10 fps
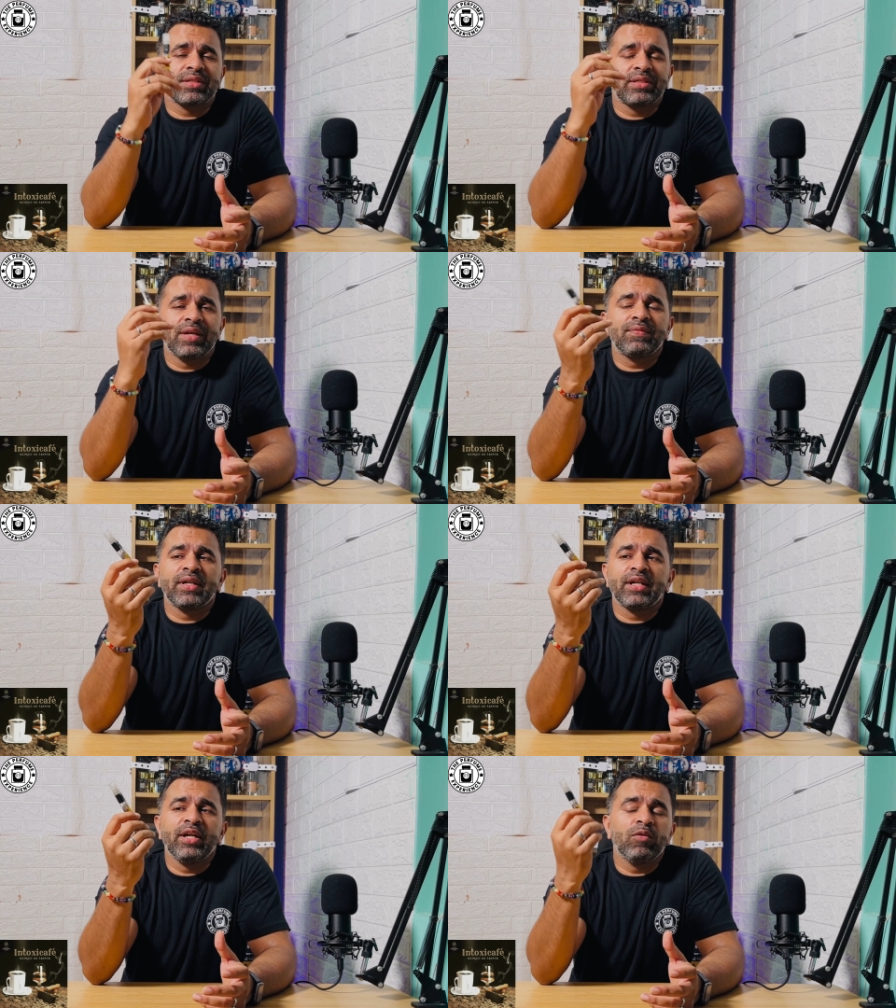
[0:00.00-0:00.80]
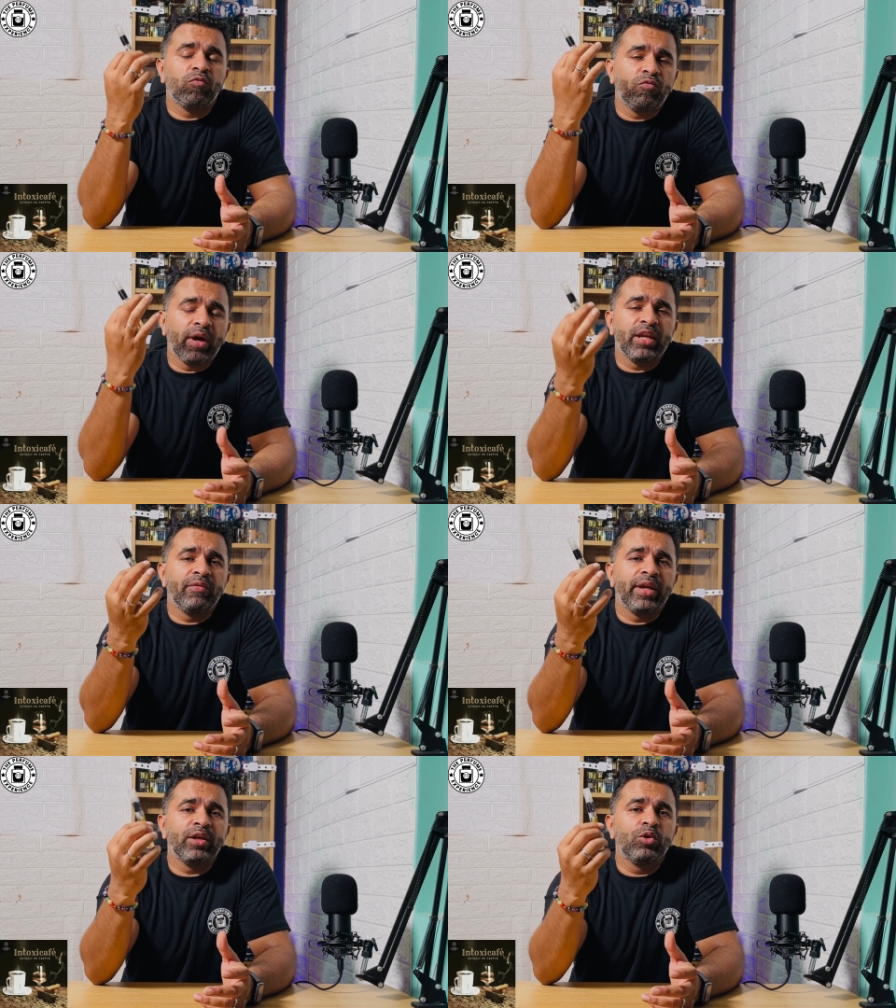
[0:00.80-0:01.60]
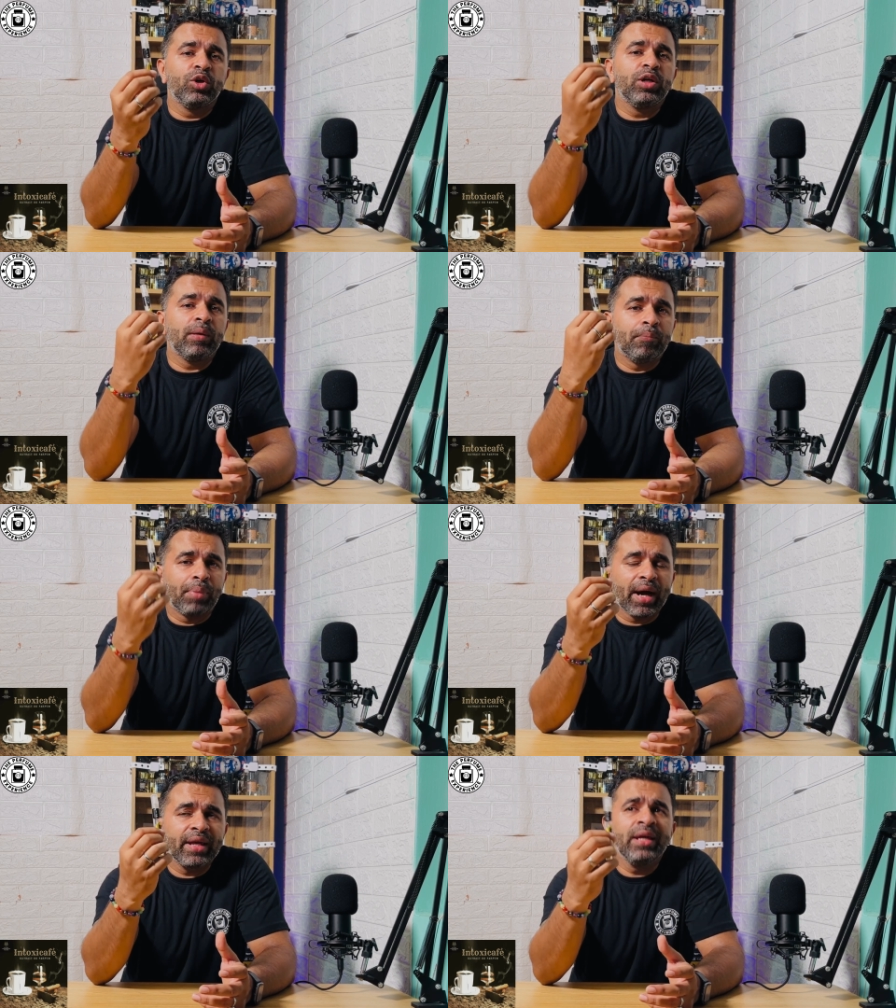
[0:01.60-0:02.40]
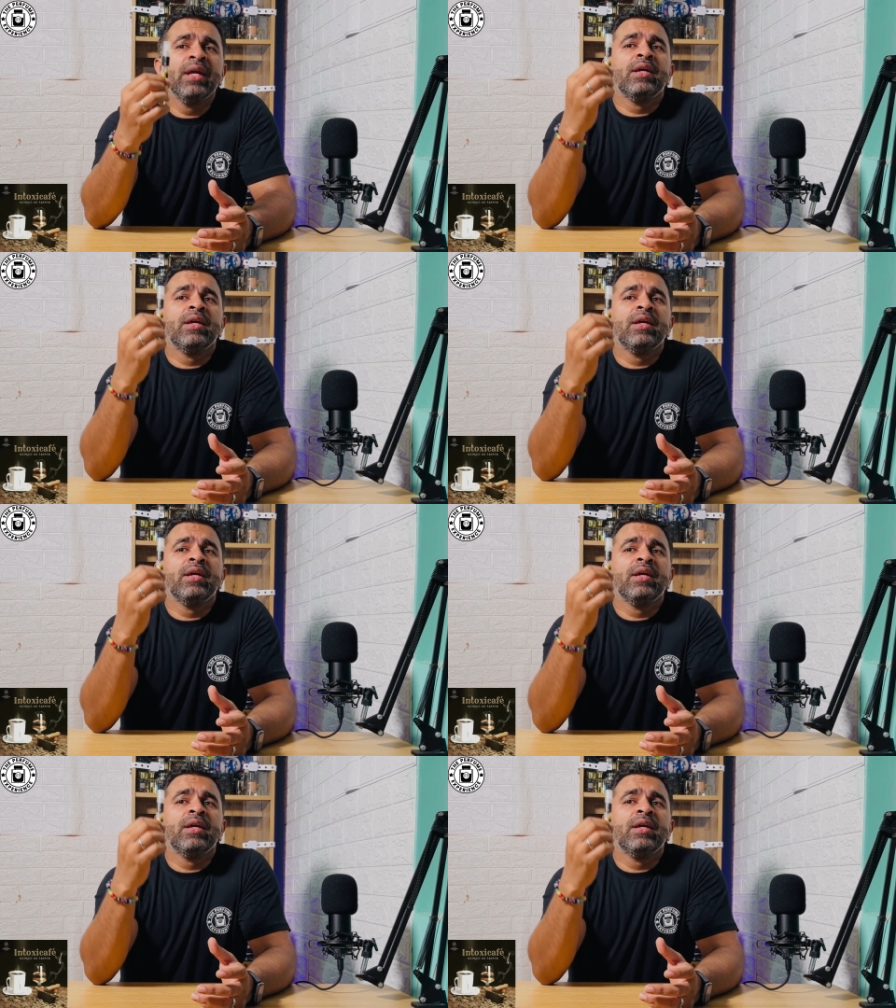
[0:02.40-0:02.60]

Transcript: is definitely very, very good buy,